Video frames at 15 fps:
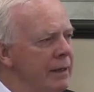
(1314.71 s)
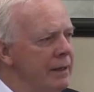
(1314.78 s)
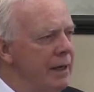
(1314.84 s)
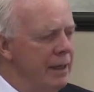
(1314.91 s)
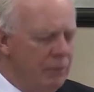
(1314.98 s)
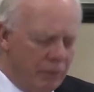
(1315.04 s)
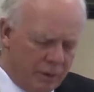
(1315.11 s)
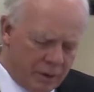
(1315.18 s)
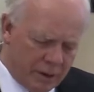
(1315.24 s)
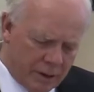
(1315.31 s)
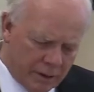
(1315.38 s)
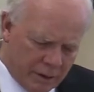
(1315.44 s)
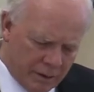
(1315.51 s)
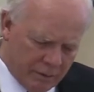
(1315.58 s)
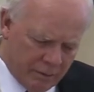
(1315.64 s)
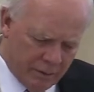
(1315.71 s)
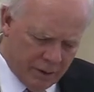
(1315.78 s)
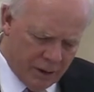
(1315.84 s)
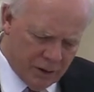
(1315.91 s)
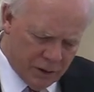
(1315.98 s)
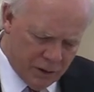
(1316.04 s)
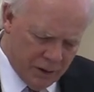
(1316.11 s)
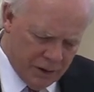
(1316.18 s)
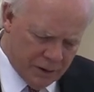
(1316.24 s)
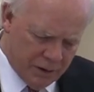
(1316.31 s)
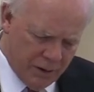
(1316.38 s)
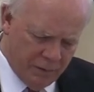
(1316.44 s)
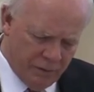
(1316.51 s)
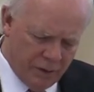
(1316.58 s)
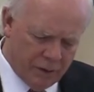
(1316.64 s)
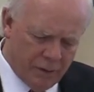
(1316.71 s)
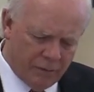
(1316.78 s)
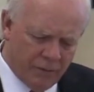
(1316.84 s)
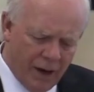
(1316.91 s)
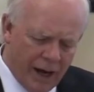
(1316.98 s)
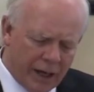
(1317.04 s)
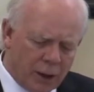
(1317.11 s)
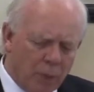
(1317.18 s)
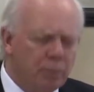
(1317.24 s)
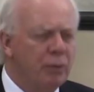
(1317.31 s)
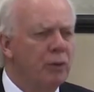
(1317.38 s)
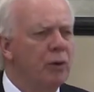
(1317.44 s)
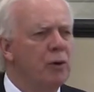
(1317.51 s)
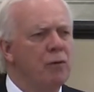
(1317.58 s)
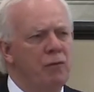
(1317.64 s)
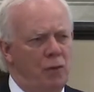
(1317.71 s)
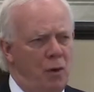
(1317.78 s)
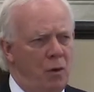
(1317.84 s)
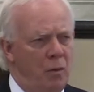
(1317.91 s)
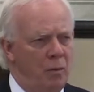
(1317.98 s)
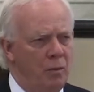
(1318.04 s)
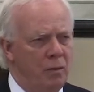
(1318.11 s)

They would consist of the divine approval